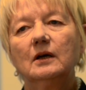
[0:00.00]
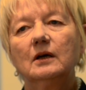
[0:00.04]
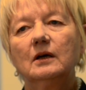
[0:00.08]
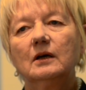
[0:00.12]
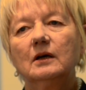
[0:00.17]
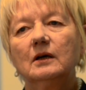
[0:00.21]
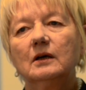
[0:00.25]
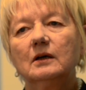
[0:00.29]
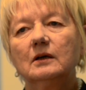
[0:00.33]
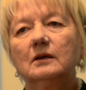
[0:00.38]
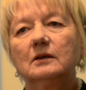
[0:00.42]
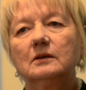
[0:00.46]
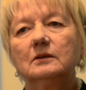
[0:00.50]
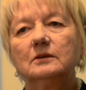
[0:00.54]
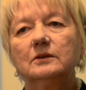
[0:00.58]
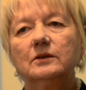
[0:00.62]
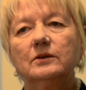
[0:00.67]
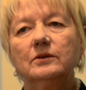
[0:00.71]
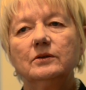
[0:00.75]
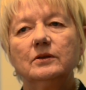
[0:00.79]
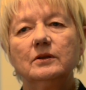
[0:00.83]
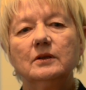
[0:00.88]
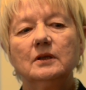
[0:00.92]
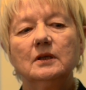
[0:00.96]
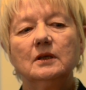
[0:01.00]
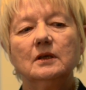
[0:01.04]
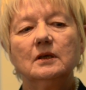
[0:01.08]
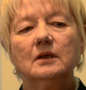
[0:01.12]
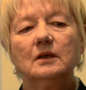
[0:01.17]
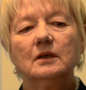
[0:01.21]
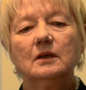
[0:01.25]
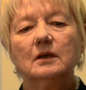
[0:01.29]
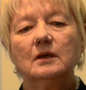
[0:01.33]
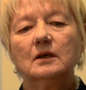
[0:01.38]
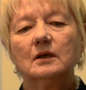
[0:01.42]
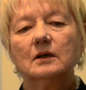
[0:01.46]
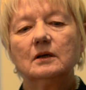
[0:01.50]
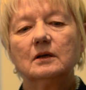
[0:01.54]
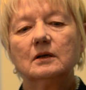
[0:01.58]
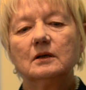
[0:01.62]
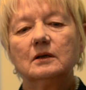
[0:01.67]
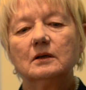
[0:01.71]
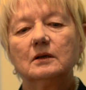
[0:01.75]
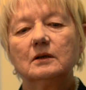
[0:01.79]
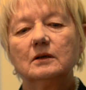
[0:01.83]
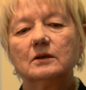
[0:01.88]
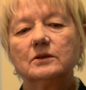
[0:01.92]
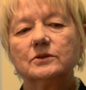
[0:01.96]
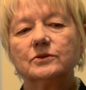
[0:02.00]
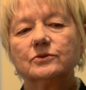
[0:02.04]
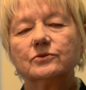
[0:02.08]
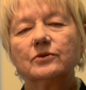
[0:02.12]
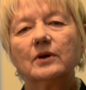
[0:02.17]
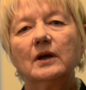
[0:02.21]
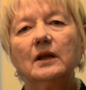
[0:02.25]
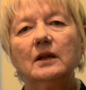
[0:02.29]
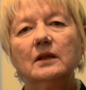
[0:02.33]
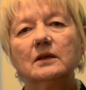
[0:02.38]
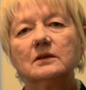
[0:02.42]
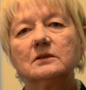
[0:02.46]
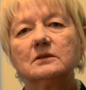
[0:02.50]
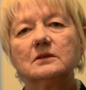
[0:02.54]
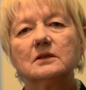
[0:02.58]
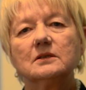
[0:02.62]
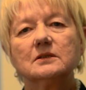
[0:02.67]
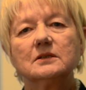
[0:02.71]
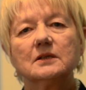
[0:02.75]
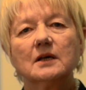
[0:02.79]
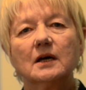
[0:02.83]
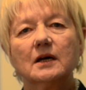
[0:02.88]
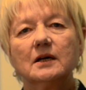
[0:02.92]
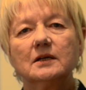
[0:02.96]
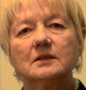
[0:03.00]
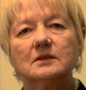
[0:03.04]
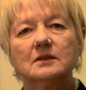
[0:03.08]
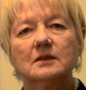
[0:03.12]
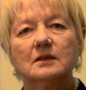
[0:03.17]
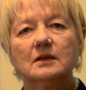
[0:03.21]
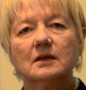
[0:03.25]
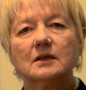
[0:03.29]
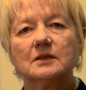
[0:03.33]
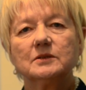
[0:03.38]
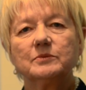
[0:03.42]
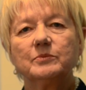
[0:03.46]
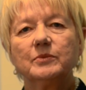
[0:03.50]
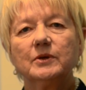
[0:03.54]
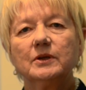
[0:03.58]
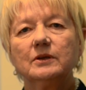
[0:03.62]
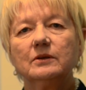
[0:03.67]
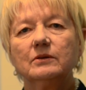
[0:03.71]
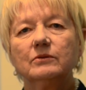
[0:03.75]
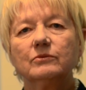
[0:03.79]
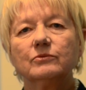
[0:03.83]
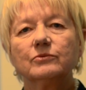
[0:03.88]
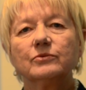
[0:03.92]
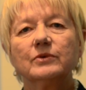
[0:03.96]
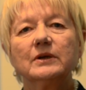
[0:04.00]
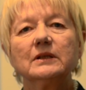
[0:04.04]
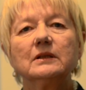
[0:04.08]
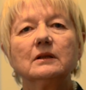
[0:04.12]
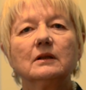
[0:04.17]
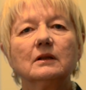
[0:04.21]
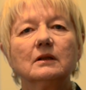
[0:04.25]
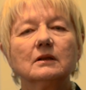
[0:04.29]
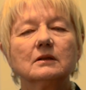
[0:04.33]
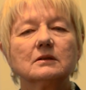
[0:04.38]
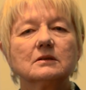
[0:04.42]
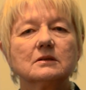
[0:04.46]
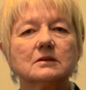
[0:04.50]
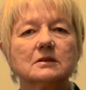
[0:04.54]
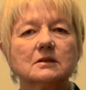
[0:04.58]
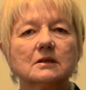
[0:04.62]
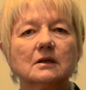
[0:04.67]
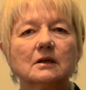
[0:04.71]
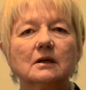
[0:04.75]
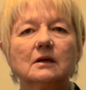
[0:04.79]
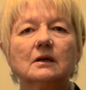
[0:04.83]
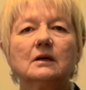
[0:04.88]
The Australian society has been riddled